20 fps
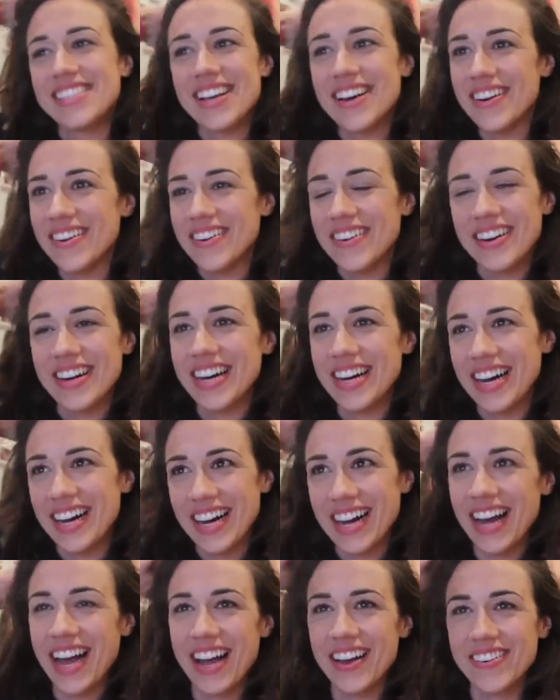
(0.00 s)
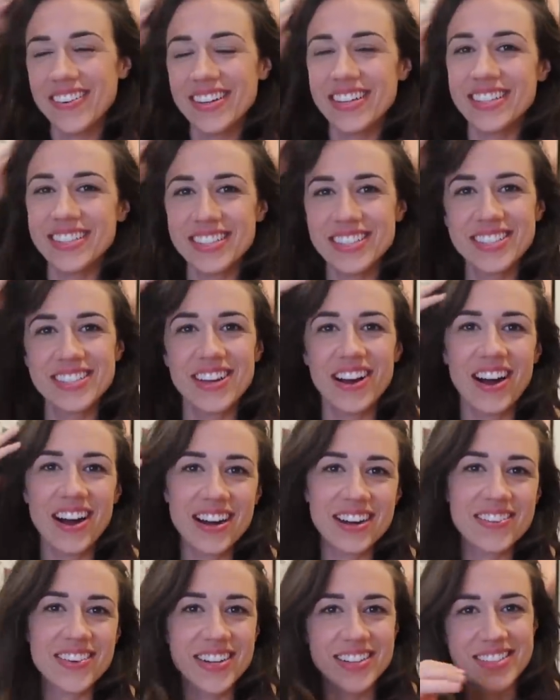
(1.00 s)
So I wanted to
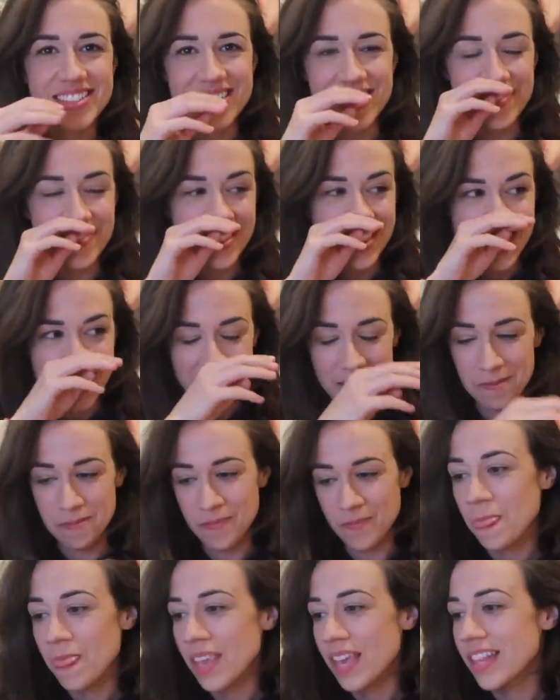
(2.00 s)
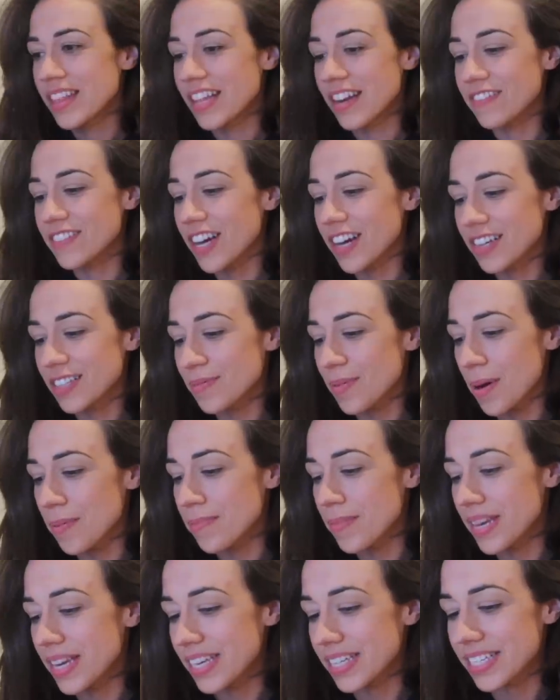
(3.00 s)
talk about something that I've talked
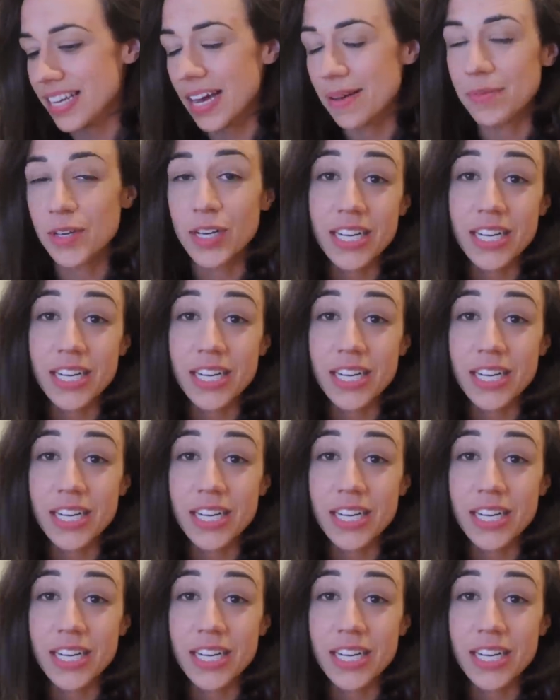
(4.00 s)
about many a time.